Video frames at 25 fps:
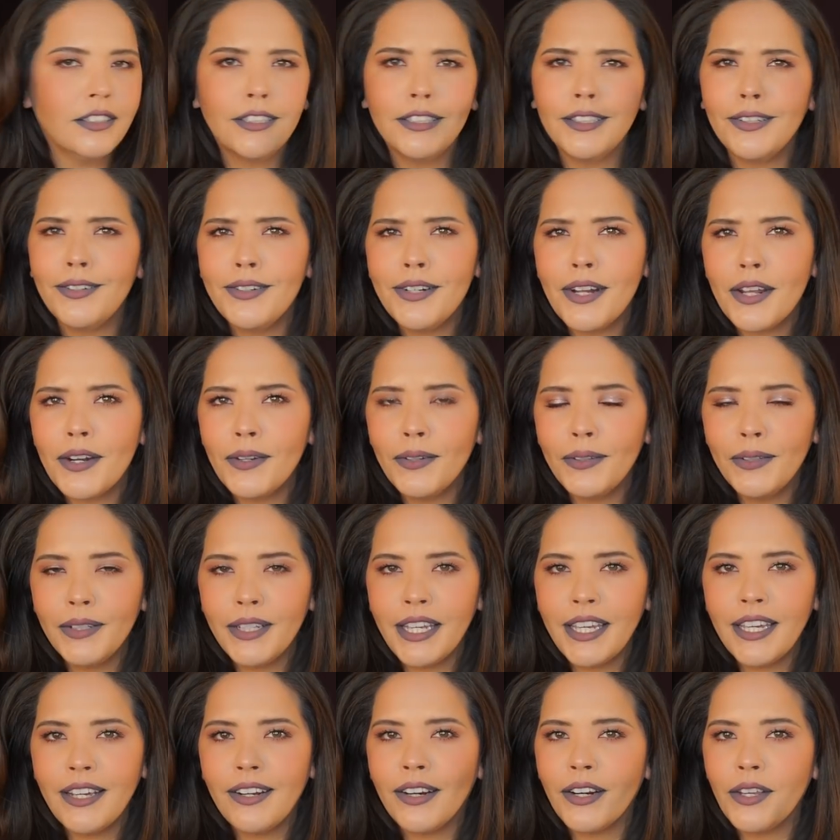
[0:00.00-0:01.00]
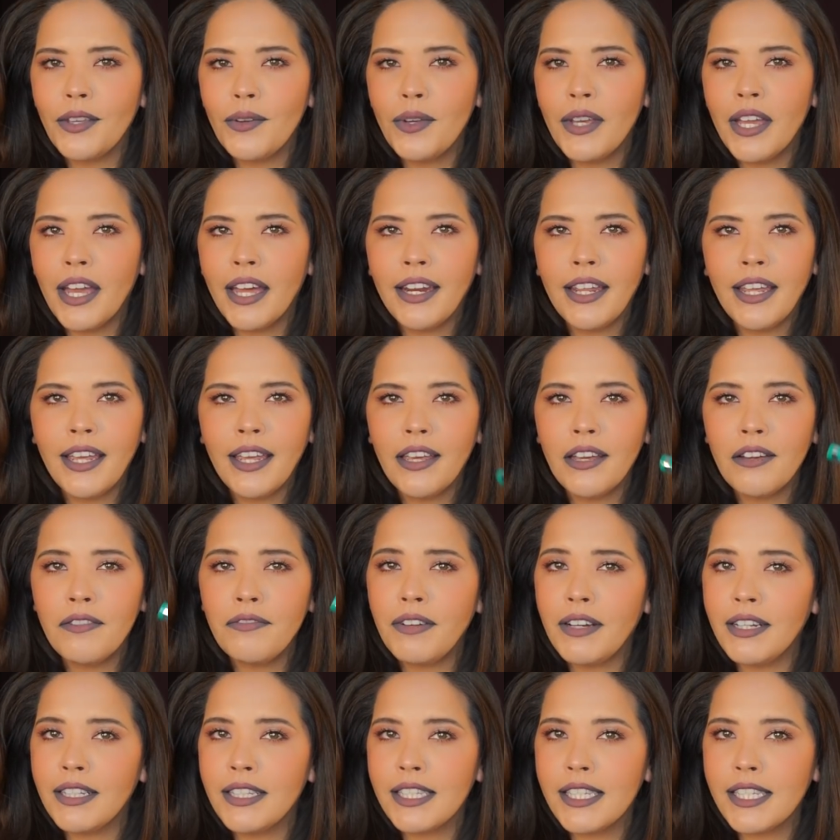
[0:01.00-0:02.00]
So not only are you getting
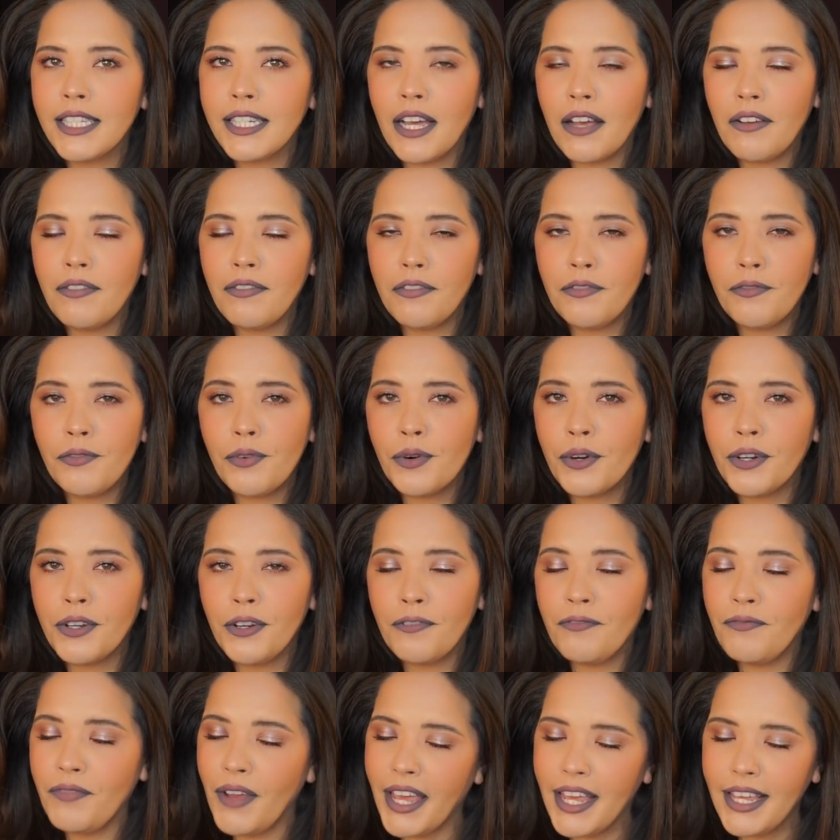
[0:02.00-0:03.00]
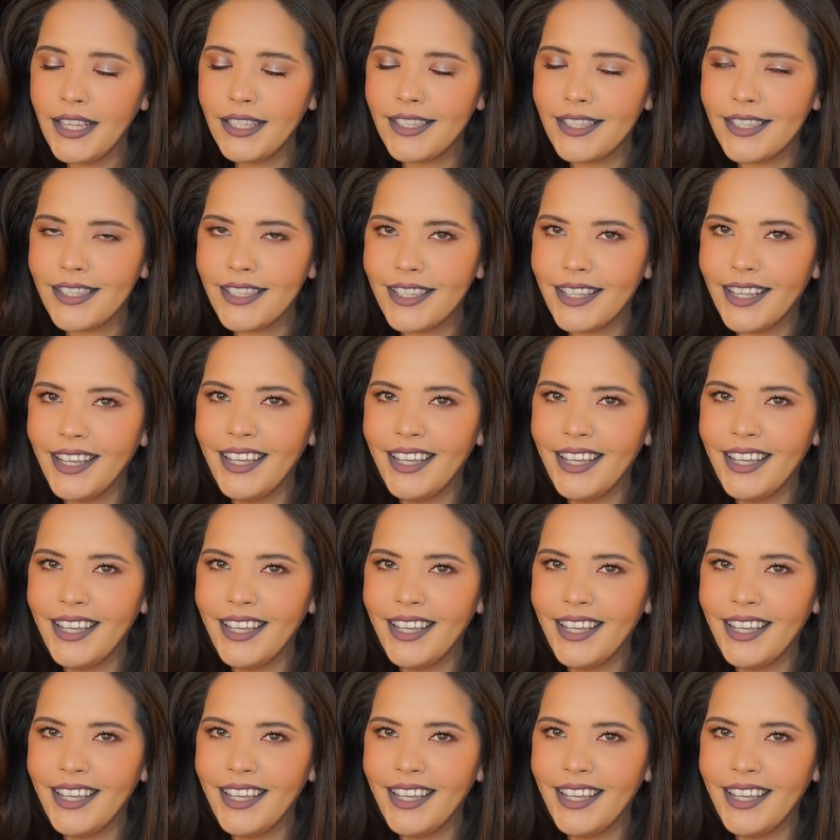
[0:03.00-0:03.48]
fun stuff for your face,